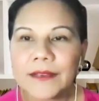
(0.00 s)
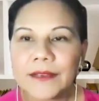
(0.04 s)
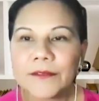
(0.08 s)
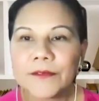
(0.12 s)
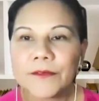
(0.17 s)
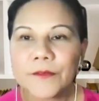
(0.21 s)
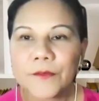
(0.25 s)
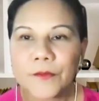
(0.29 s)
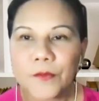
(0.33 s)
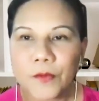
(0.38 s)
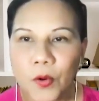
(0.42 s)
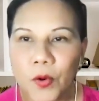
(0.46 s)

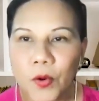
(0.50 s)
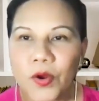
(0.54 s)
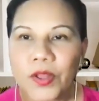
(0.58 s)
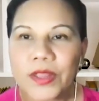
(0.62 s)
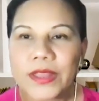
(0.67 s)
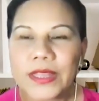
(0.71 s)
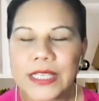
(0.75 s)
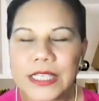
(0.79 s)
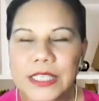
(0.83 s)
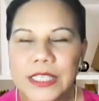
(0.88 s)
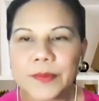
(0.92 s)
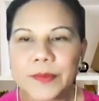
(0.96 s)
for
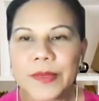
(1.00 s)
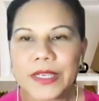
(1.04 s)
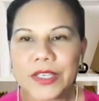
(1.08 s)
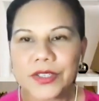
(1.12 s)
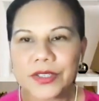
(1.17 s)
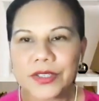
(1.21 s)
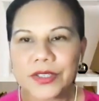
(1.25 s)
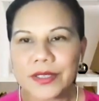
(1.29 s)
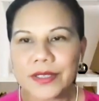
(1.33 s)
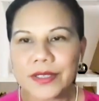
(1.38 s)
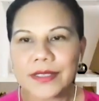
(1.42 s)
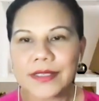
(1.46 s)
these
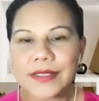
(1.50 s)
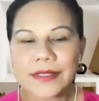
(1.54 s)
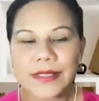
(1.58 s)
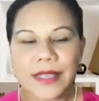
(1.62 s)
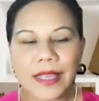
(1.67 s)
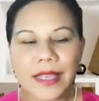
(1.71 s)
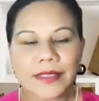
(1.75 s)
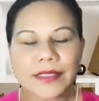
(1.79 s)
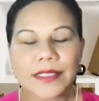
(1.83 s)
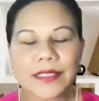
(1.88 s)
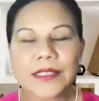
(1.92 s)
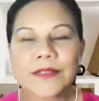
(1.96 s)
patients
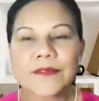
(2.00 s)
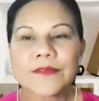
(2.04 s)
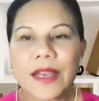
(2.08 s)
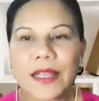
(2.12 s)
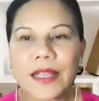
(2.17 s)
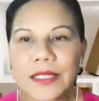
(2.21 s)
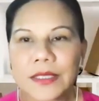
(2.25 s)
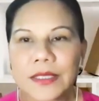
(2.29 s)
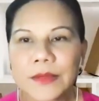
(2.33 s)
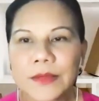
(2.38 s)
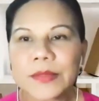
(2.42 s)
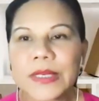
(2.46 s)
that
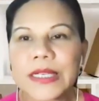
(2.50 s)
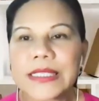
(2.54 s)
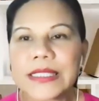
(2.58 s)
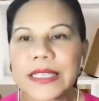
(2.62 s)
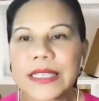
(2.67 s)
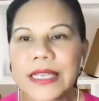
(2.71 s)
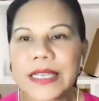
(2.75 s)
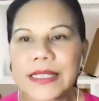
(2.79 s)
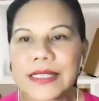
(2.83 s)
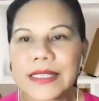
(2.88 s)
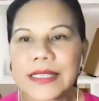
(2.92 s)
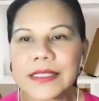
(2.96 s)
develop breast
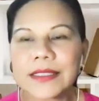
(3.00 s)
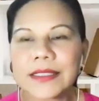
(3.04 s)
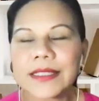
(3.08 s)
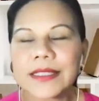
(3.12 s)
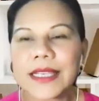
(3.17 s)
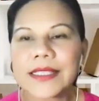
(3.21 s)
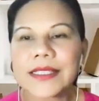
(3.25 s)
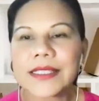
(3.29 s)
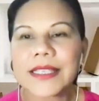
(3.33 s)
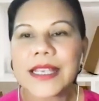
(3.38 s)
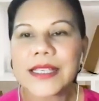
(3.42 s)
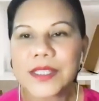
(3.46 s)
cancer that
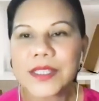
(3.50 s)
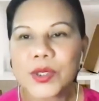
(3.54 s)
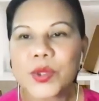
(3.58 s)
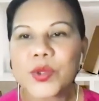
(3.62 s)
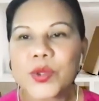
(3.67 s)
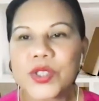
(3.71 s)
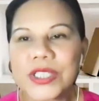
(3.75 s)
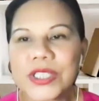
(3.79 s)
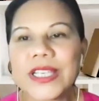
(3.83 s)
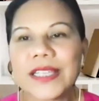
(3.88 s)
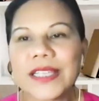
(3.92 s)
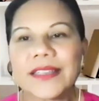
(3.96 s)
is
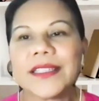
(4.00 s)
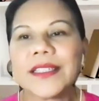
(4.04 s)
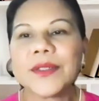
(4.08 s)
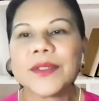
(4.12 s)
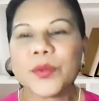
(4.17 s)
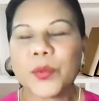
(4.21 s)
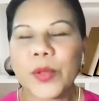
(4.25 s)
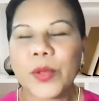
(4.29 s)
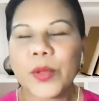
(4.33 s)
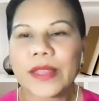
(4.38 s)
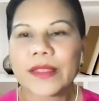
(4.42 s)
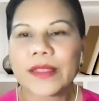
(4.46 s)
associated
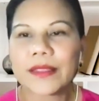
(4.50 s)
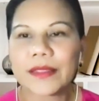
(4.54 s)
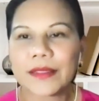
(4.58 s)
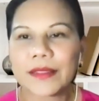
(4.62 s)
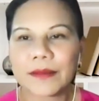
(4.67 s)
with